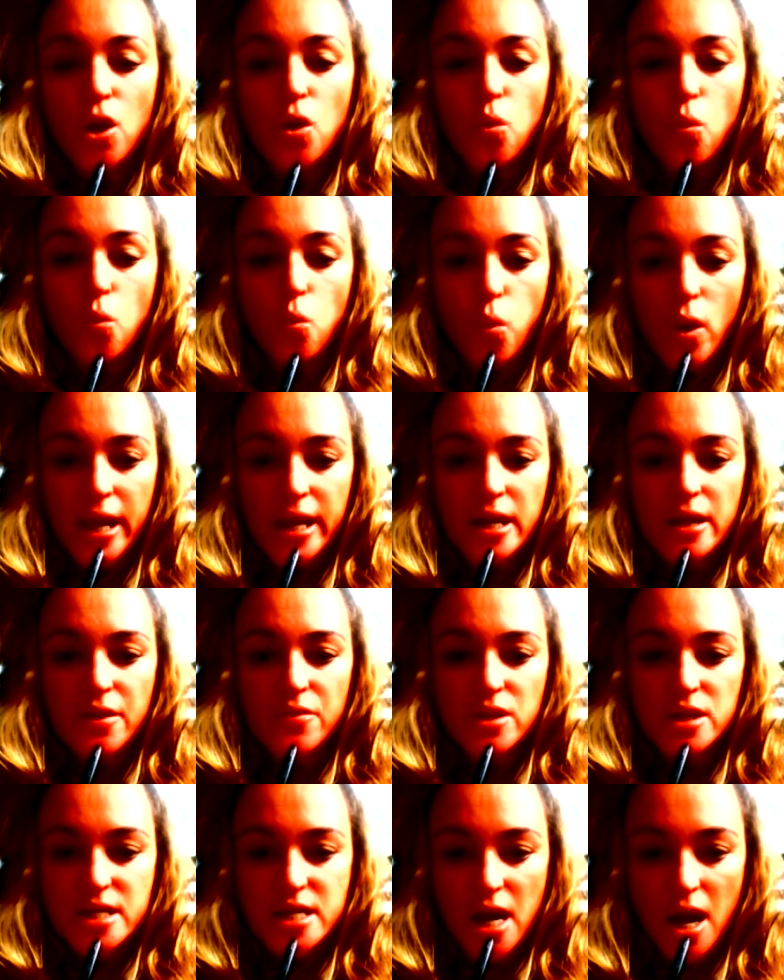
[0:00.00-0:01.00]
when
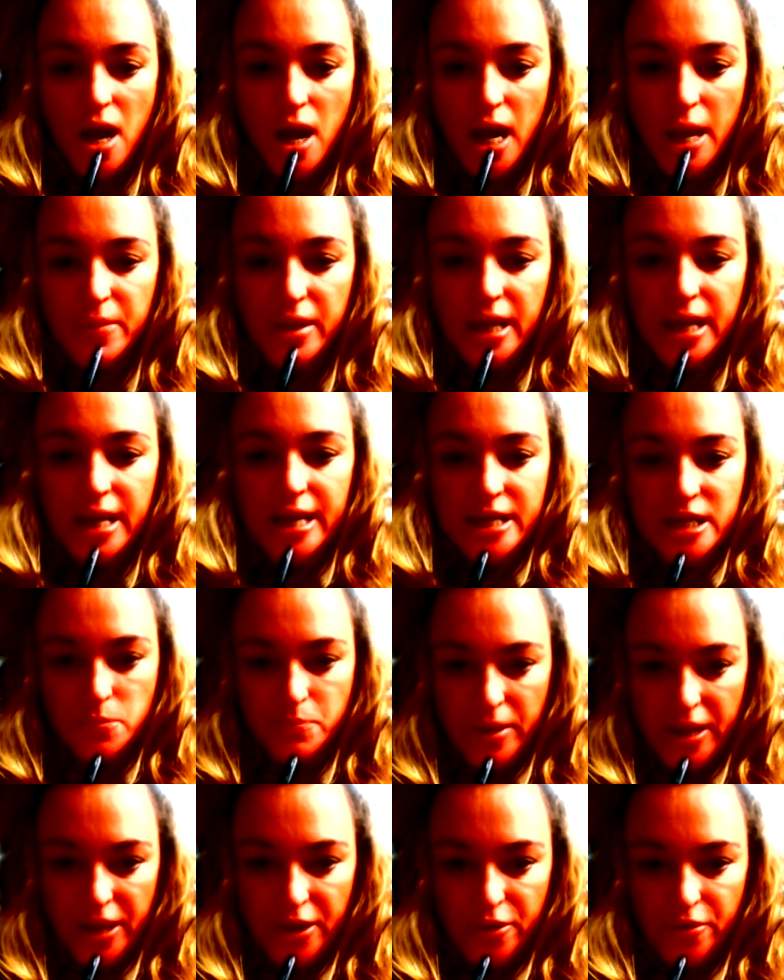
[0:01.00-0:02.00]
the timing is
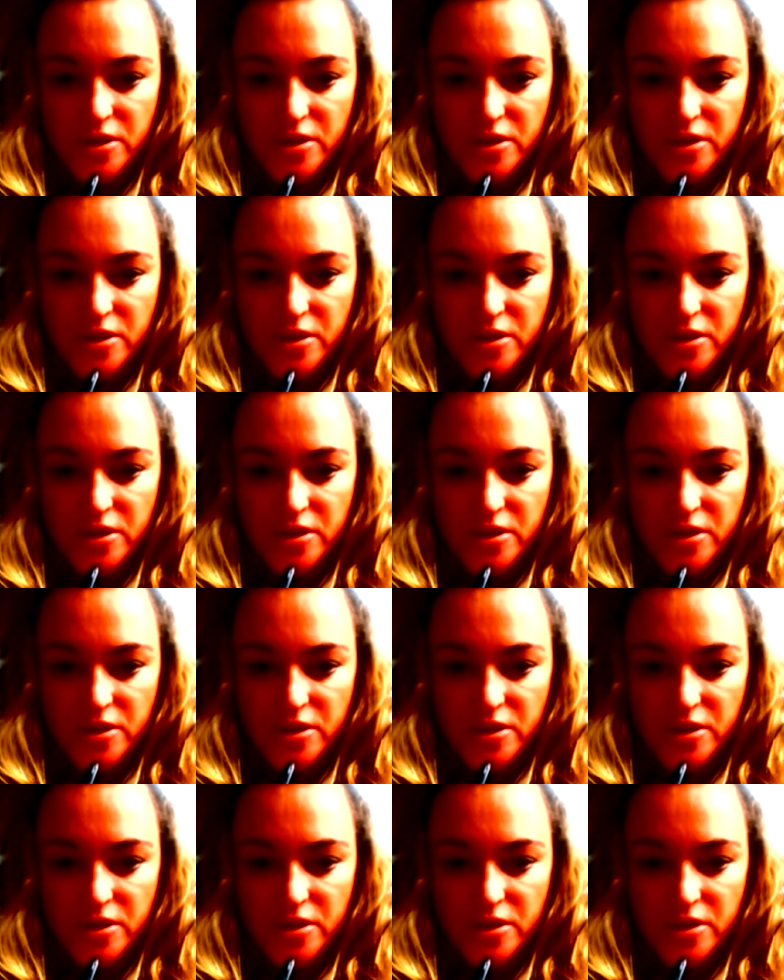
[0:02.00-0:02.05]
better.